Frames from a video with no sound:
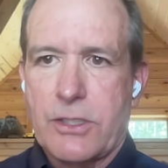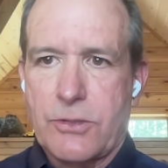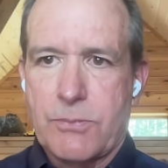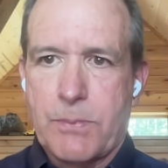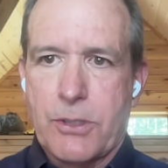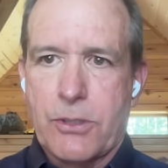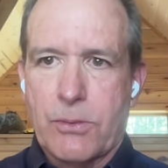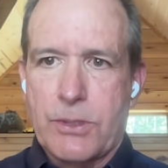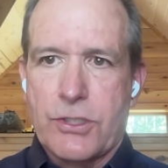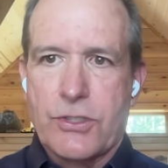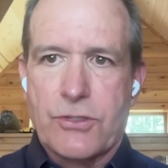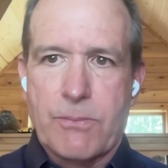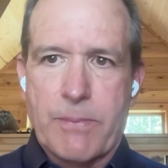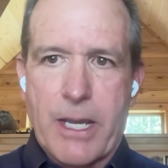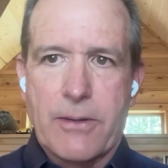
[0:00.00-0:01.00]
pilgrimage
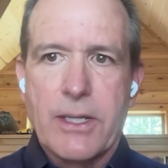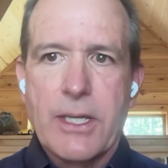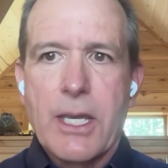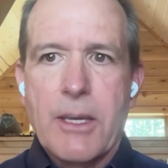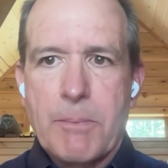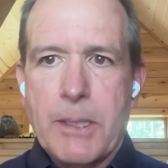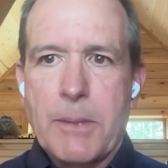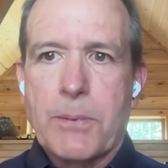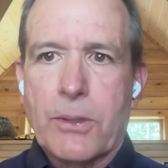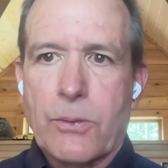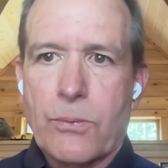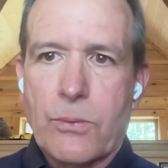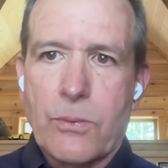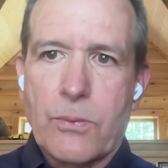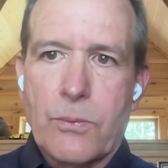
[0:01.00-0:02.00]
is about people are
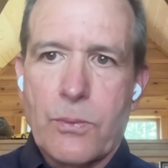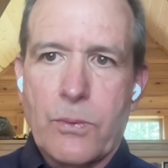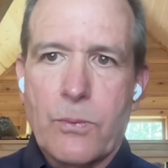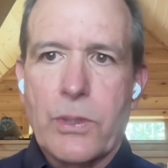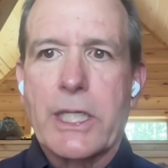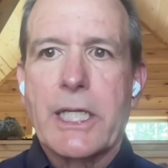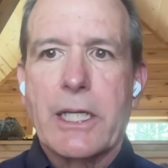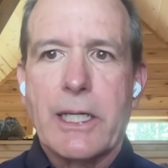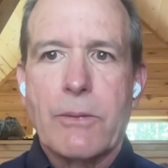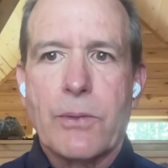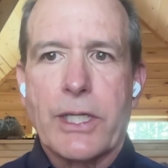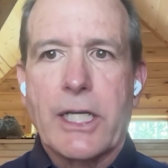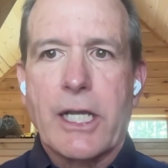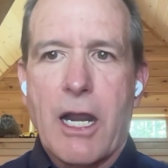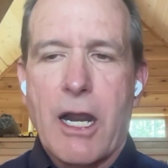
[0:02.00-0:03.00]
re-
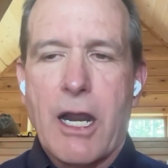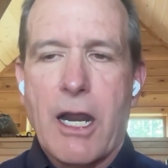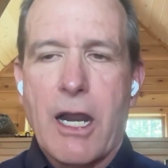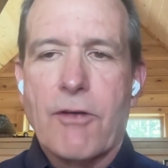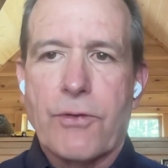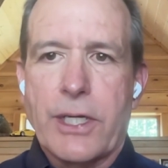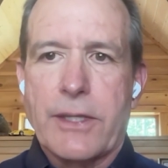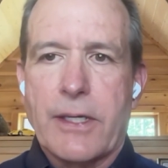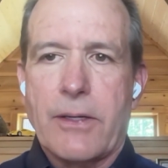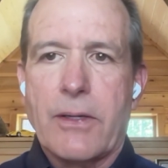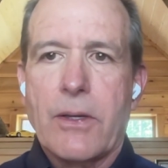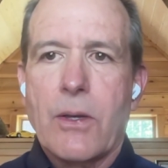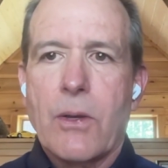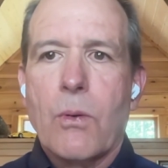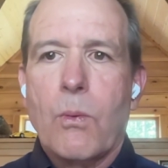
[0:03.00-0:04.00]
recovering that
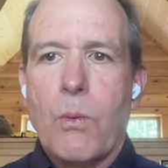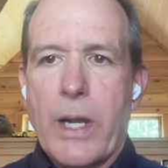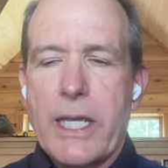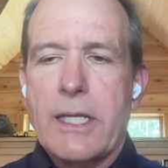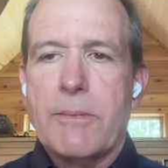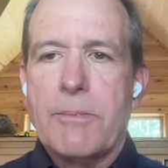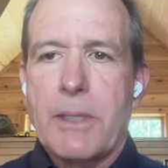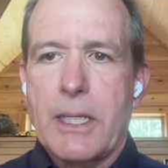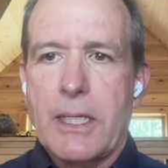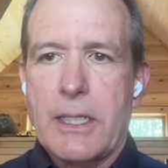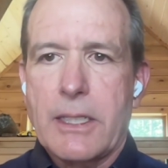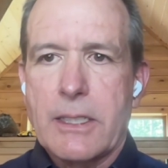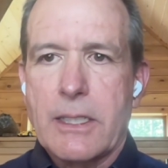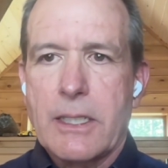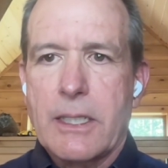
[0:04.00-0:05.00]
wait a
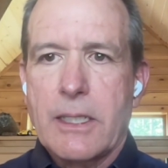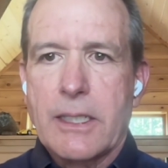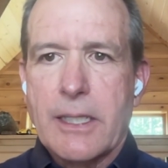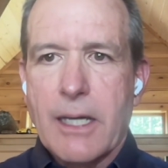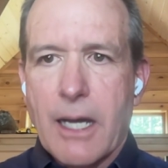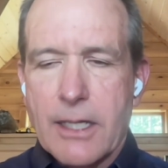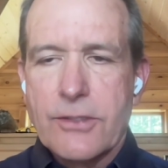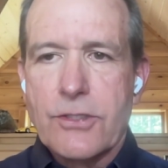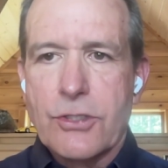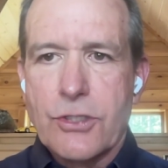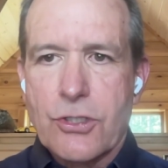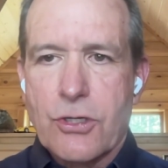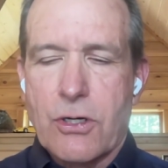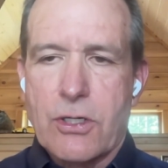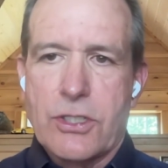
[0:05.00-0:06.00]
minute god's in
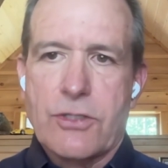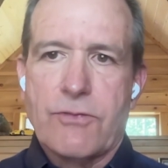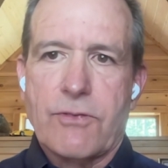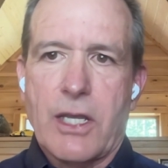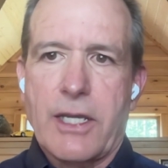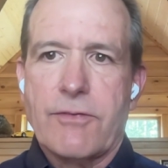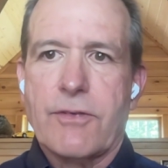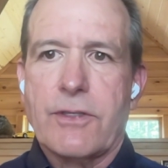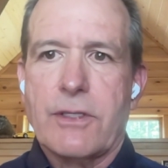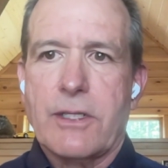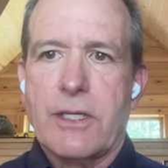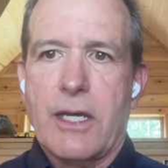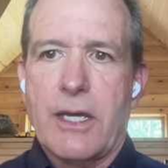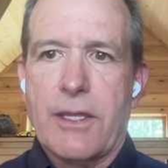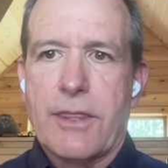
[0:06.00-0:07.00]
charge of life and
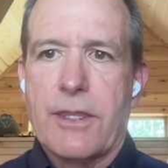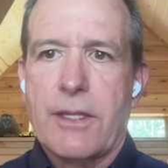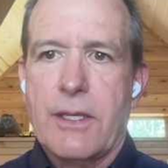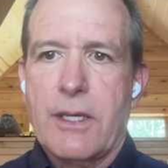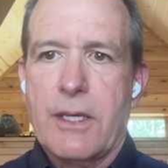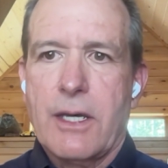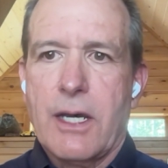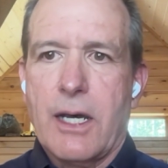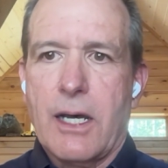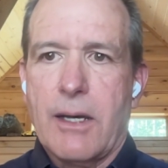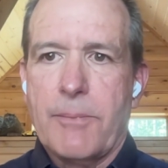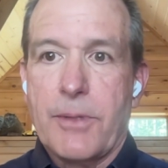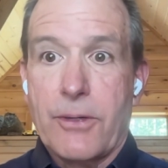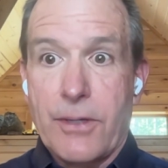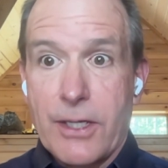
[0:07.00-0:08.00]
death
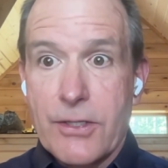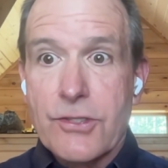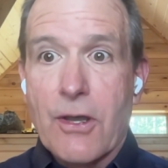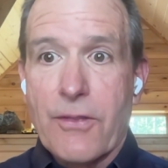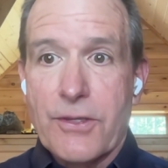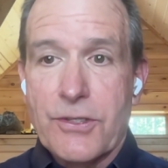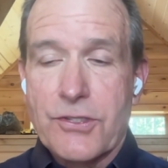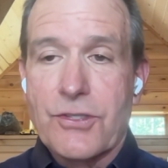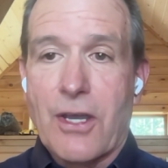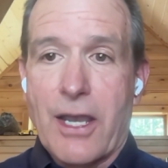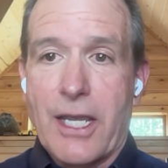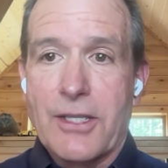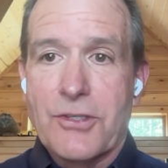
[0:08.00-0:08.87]
um, there is all this science